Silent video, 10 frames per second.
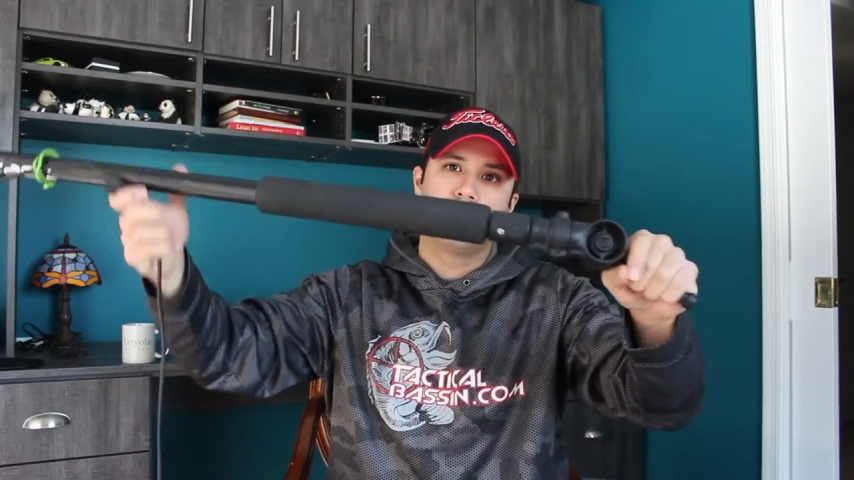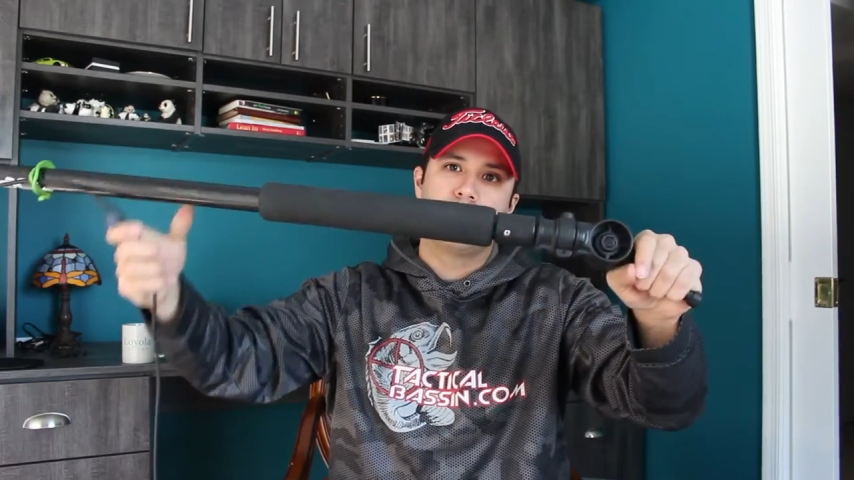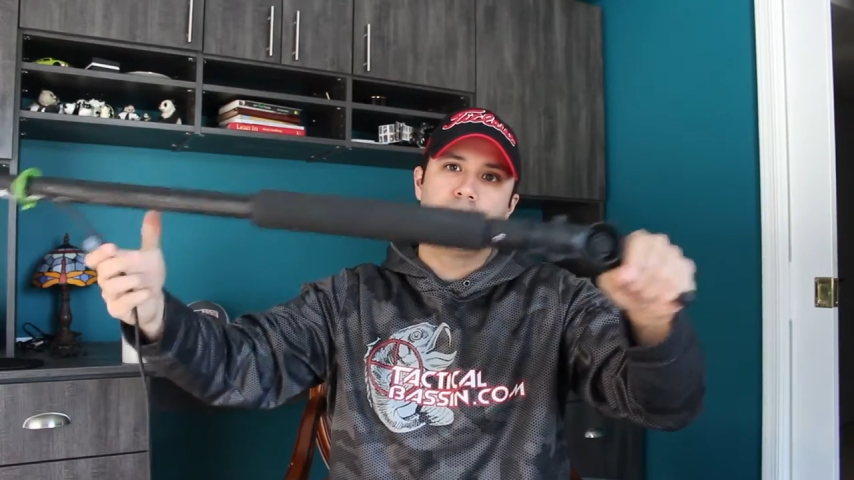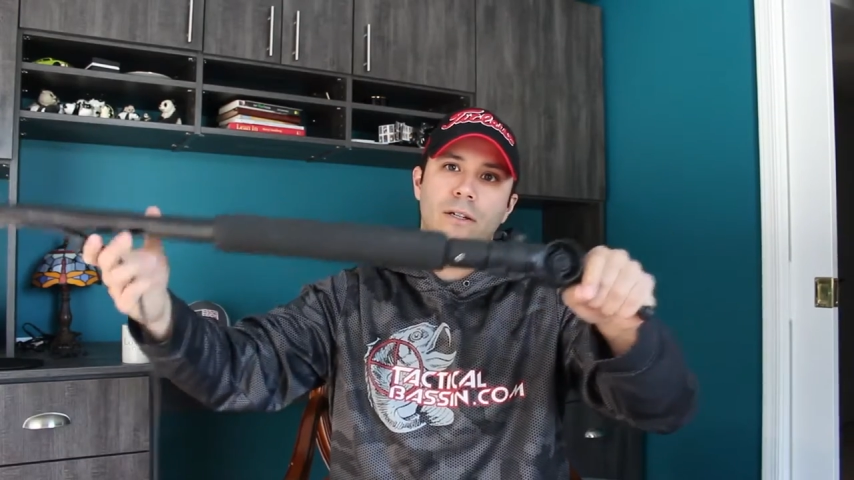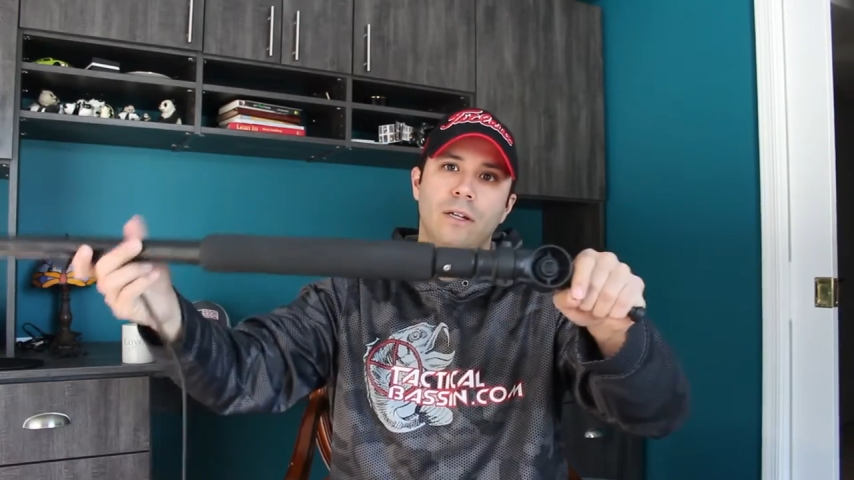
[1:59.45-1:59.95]

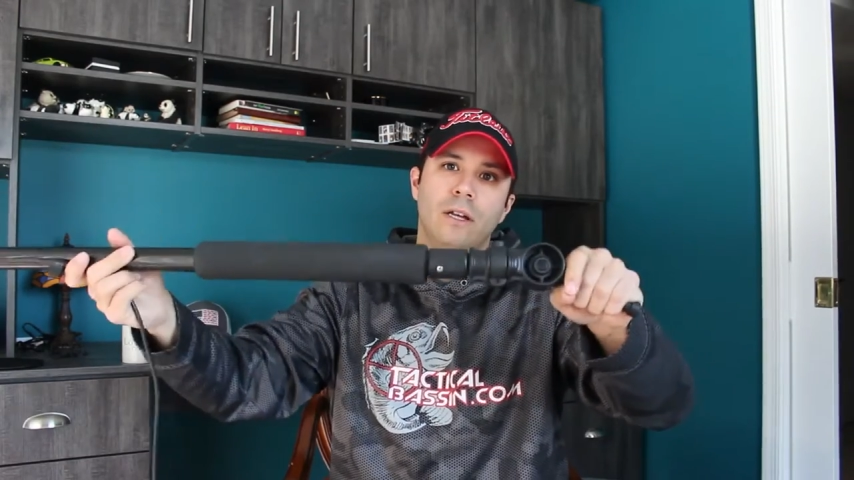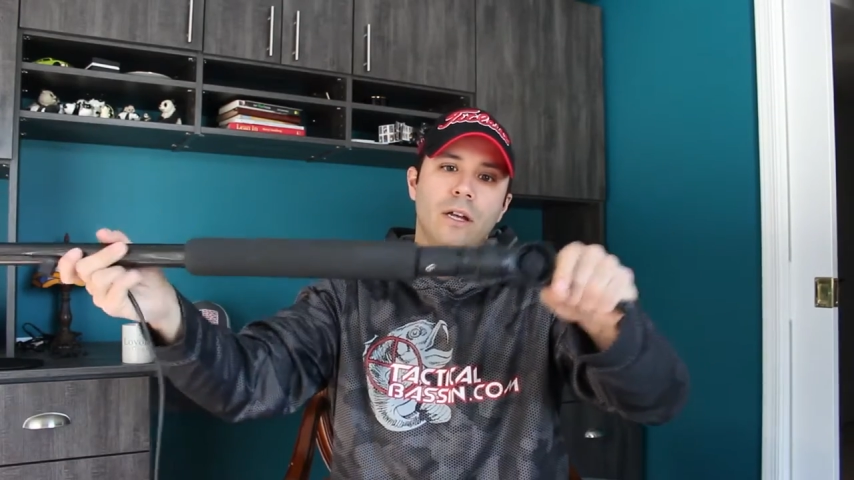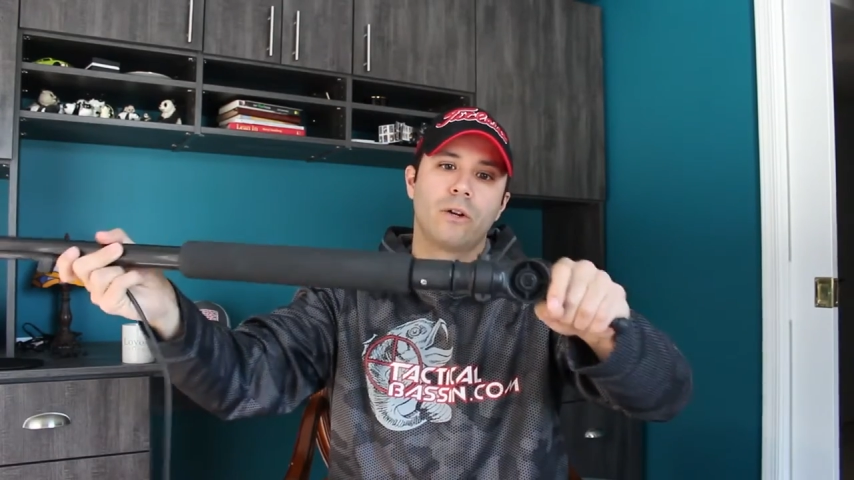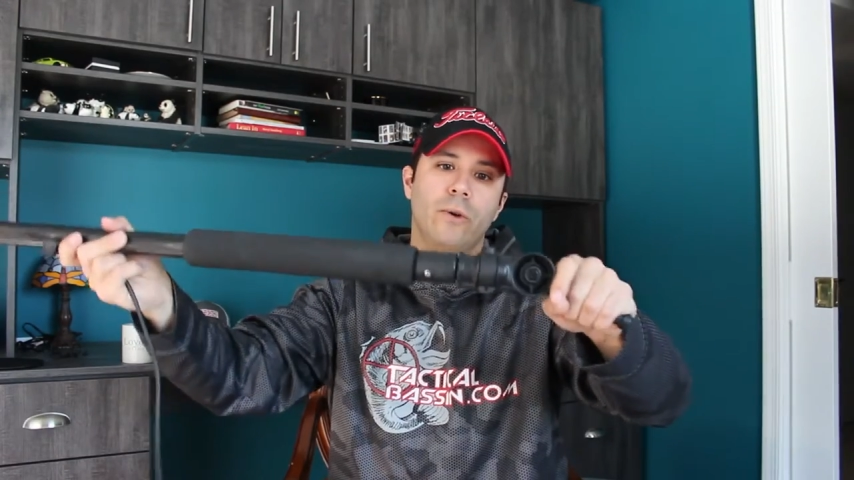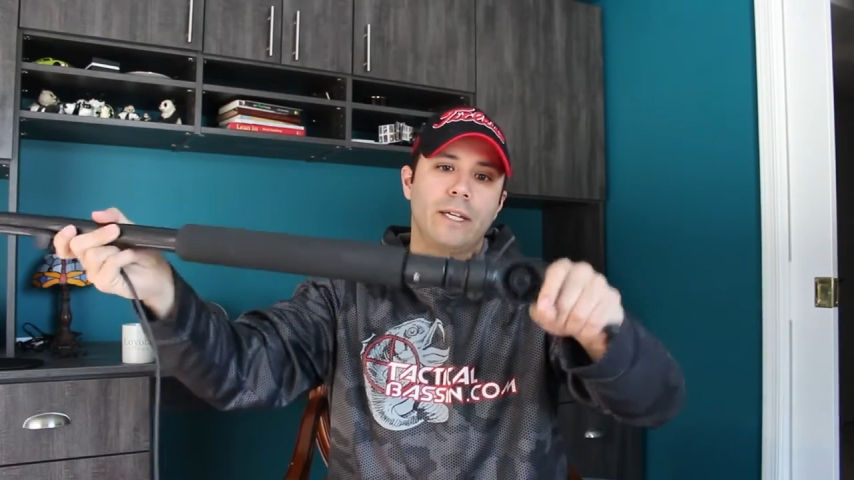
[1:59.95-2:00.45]
See how
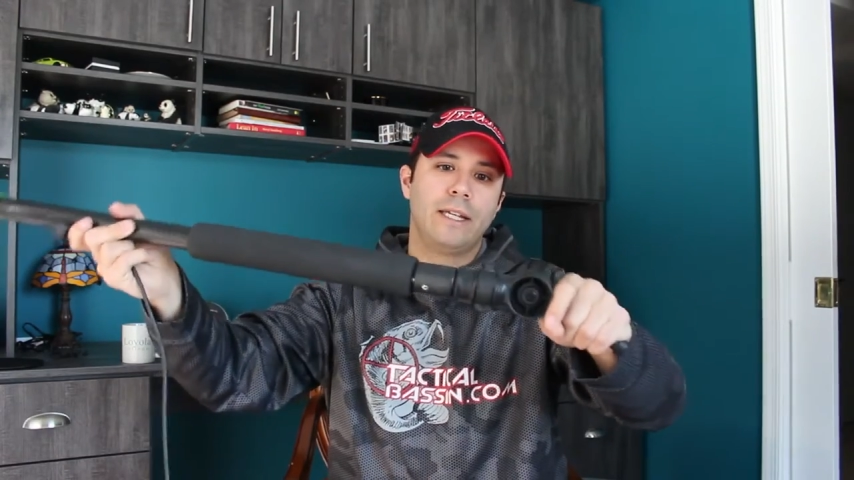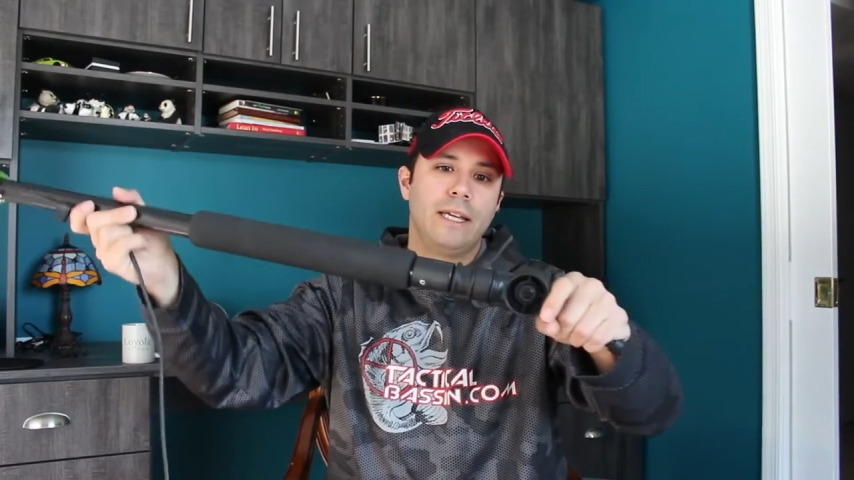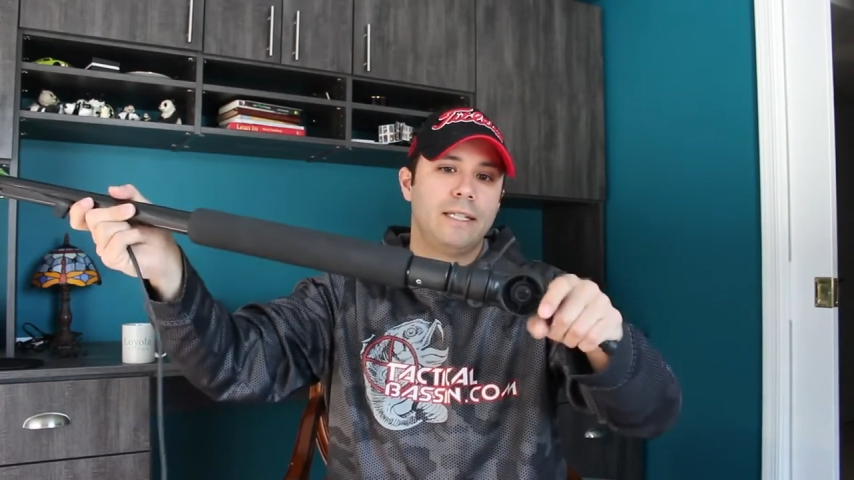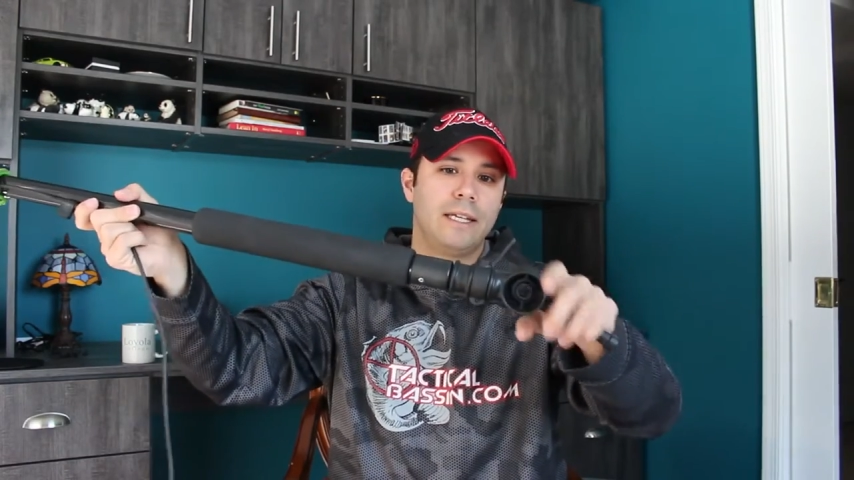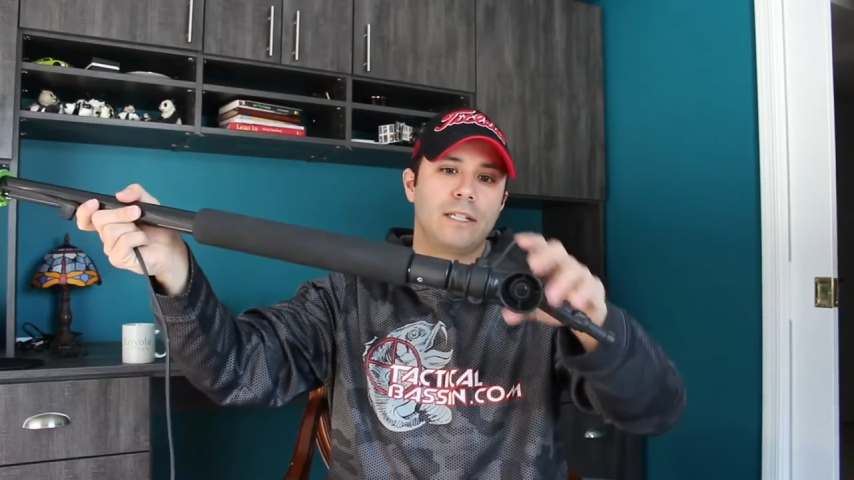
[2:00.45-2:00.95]
quick and
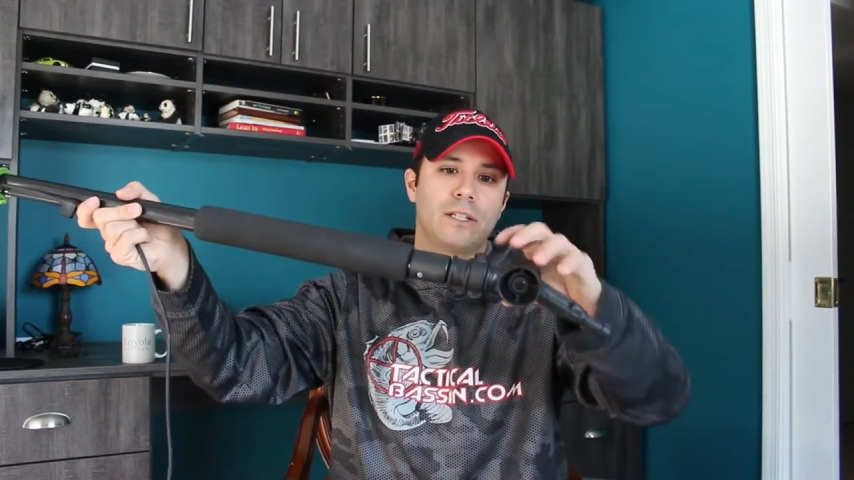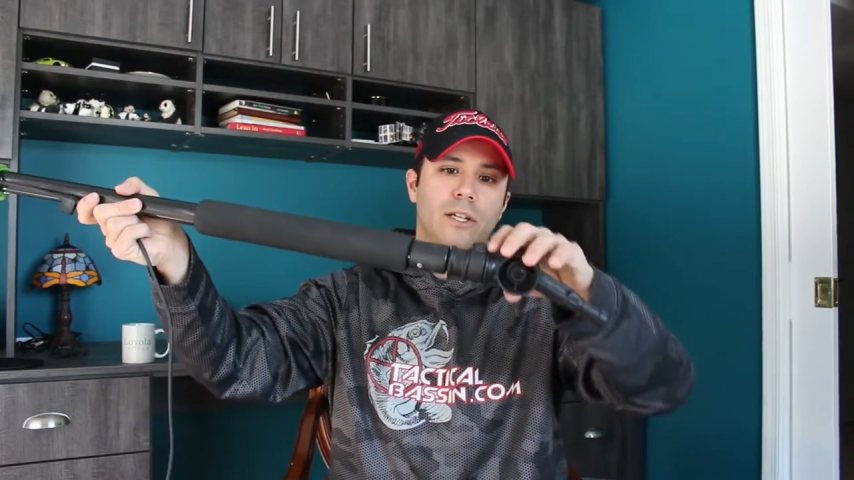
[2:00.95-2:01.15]
easy and